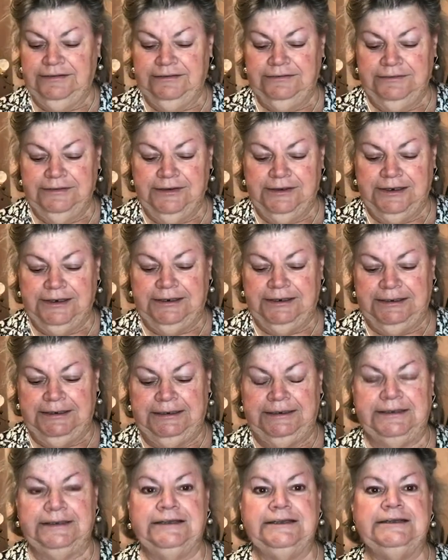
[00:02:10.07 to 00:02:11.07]
Right,
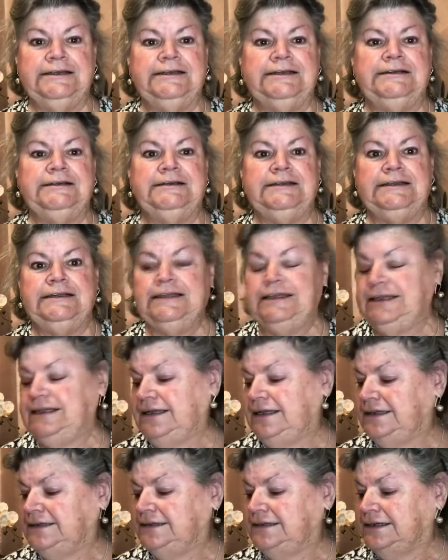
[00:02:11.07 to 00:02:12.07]

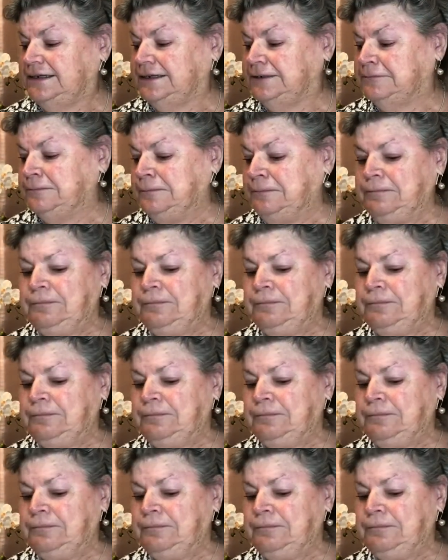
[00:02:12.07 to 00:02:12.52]
done.